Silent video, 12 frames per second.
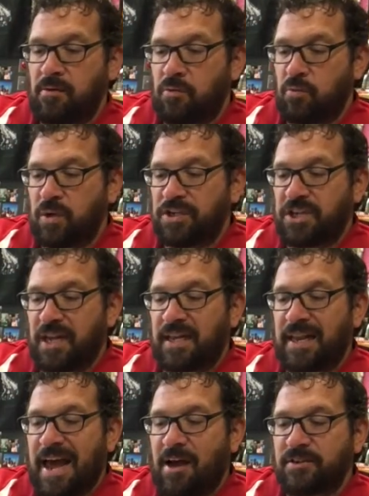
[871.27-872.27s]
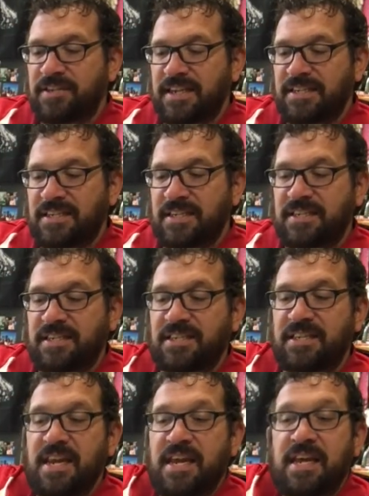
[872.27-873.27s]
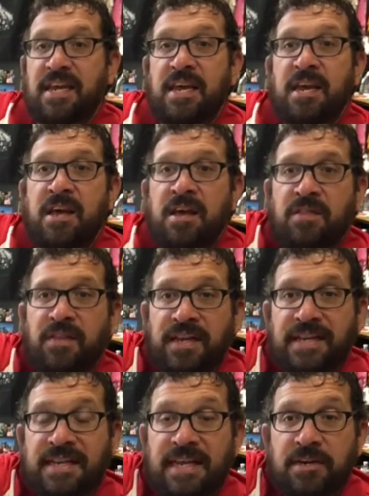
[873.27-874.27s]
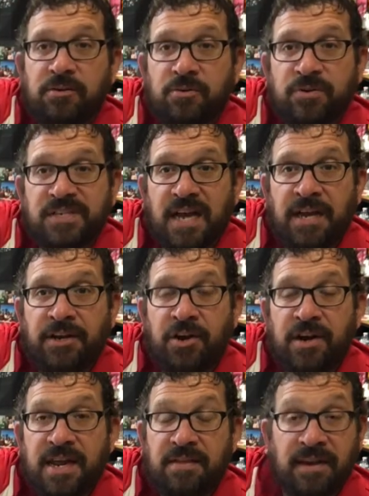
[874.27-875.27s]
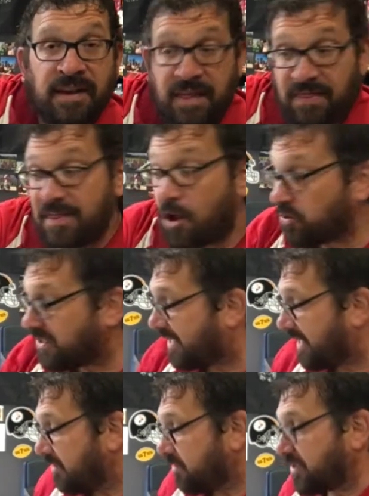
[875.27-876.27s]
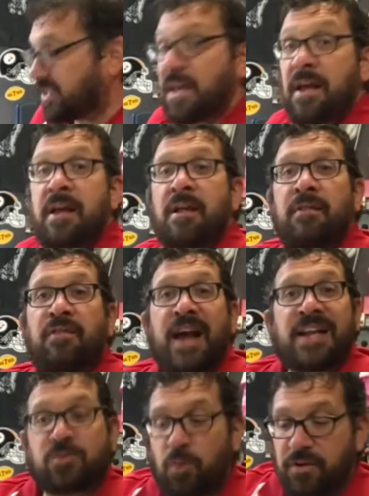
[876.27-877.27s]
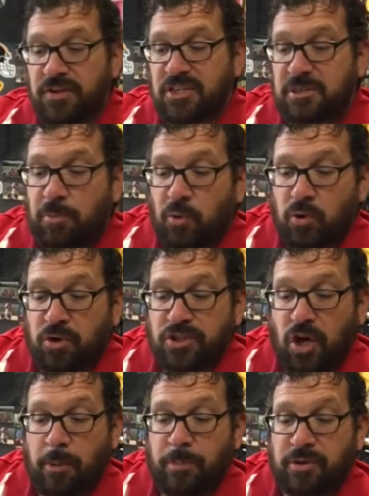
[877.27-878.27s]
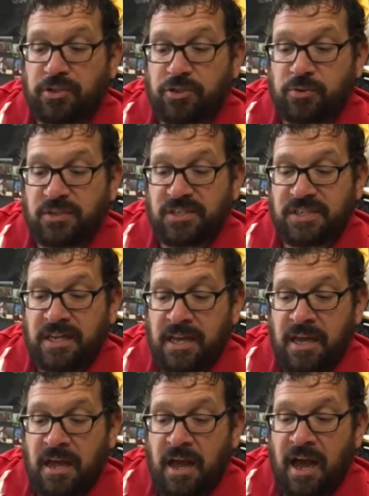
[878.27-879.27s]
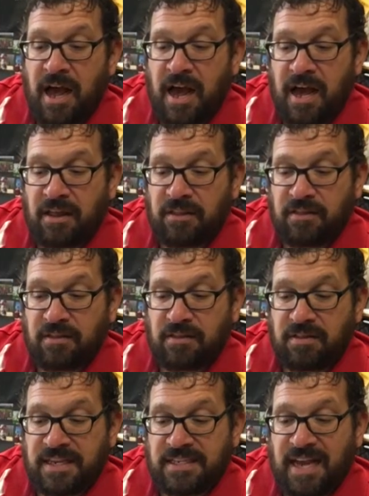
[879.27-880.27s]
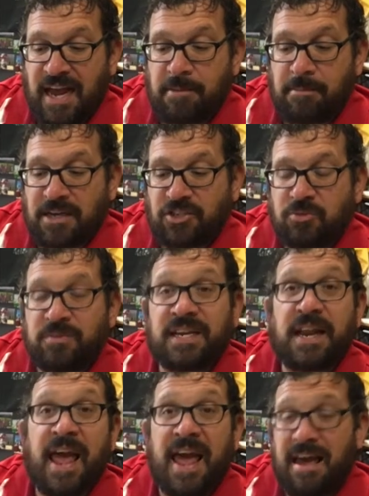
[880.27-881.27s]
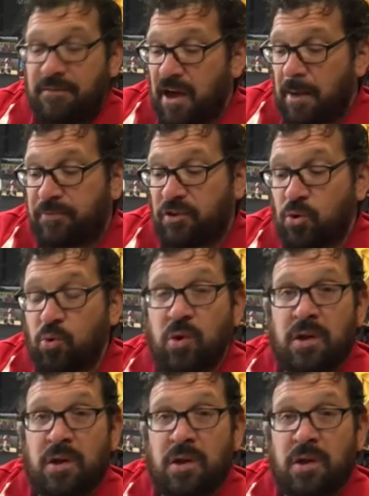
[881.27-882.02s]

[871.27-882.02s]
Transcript: which allows us to see the gills underneath. And in those gills, that's where the spores are produced. These kind of mushrooms can have up to,